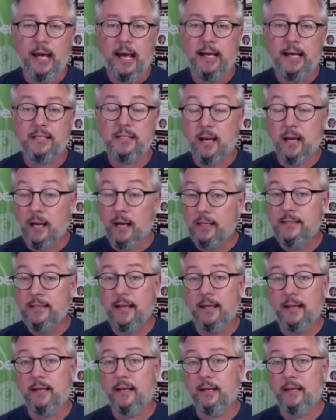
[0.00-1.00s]
has
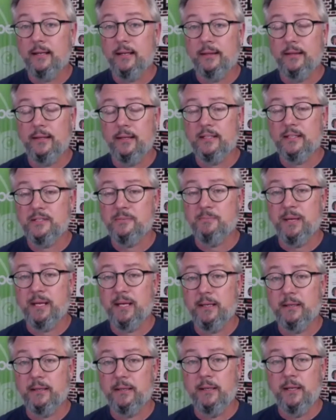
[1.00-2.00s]
content in it that's
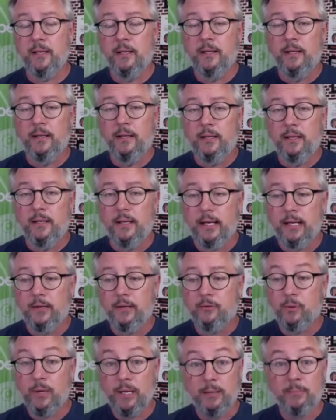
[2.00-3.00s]
been uh,
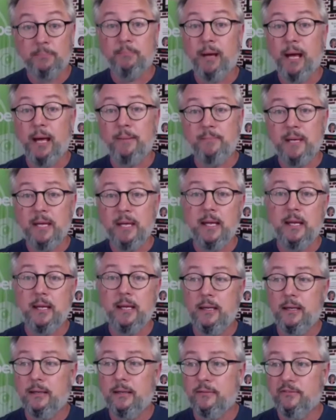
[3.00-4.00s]
written by
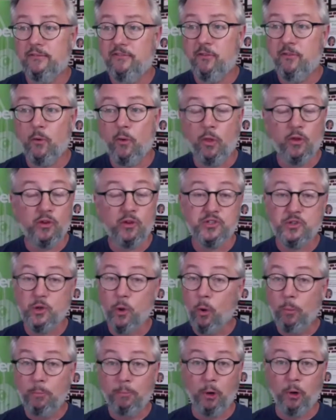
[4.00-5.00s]
me for the
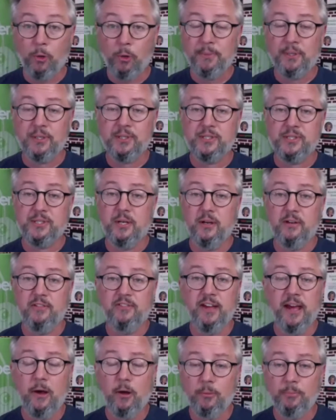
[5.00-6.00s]
sole purpose of
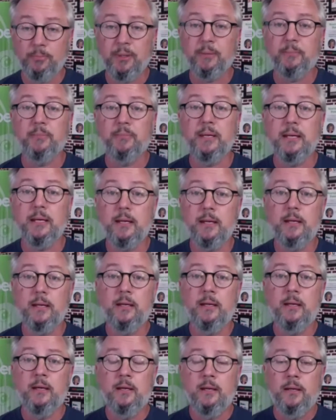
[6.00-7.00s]
helping me
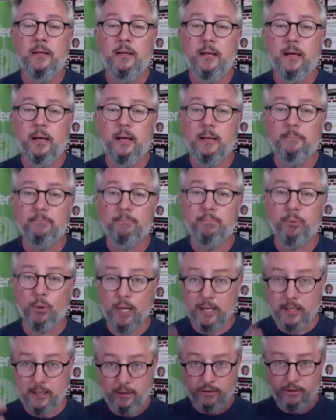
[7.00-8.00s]
uh,
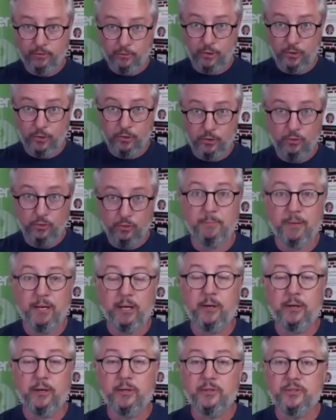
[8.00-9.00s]
break through the
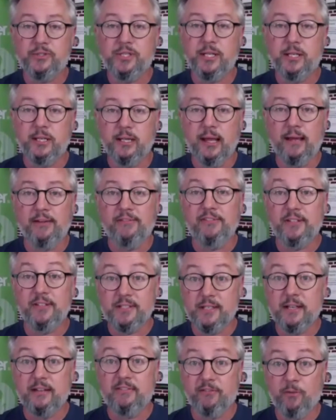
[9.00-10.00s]
barriers that life has
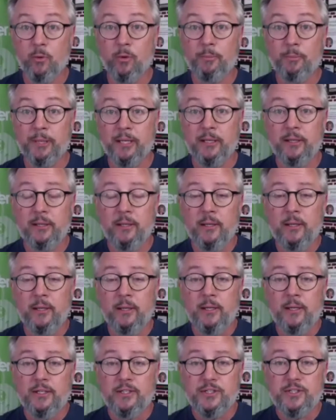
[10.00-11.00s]
set for me.
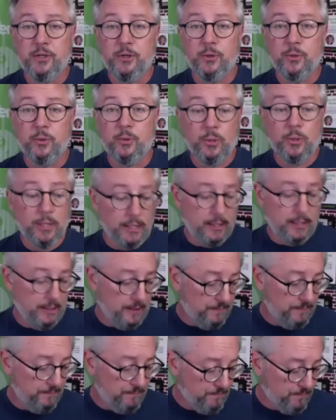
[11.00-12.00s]
So
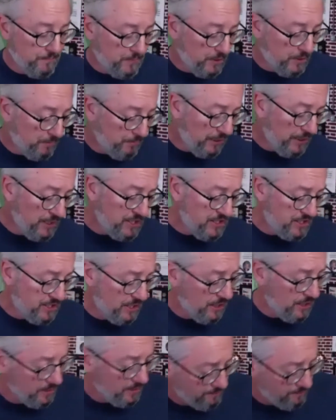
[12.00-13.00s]
um, the place
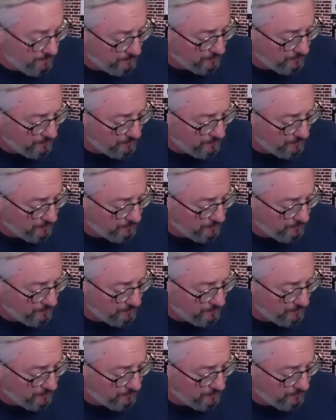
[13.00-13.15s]
that